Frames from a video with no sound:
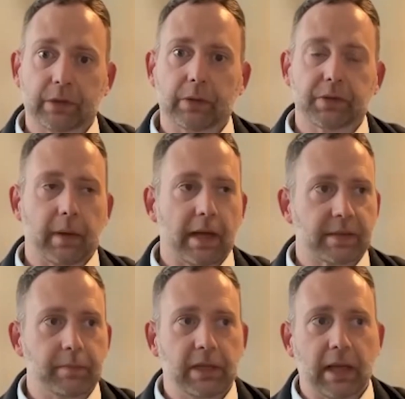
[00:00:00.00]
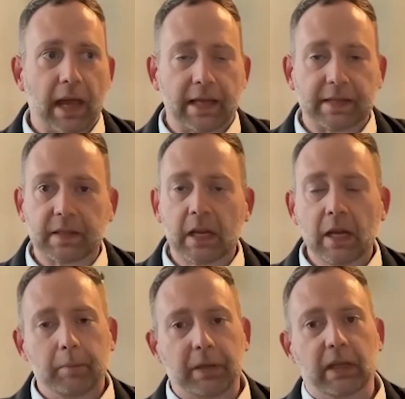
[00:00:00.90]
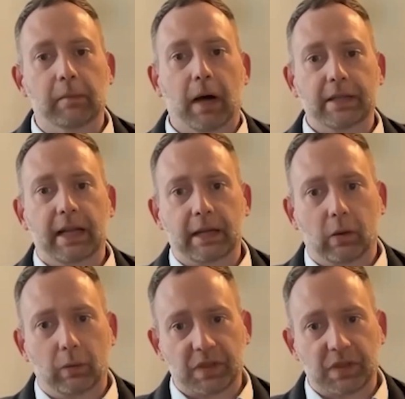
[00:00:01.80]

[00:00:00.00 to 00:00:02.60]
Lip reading: So S&P has PMI data,